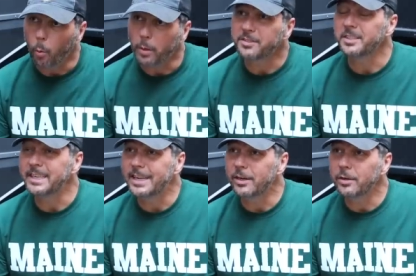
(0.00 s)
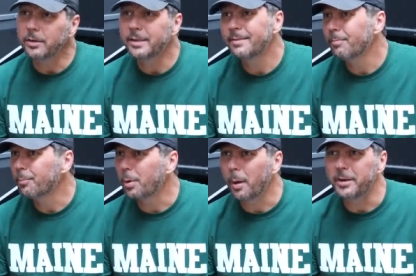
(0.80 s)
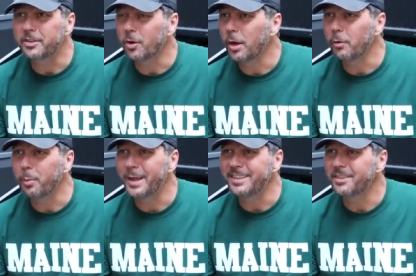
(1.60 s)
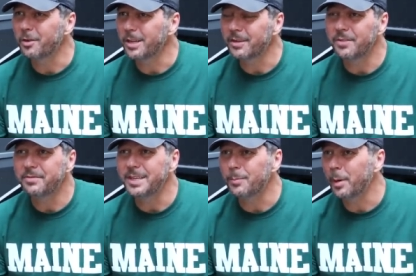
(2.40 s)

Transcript: once a year. Probably just go ahead and replace it. They're like 15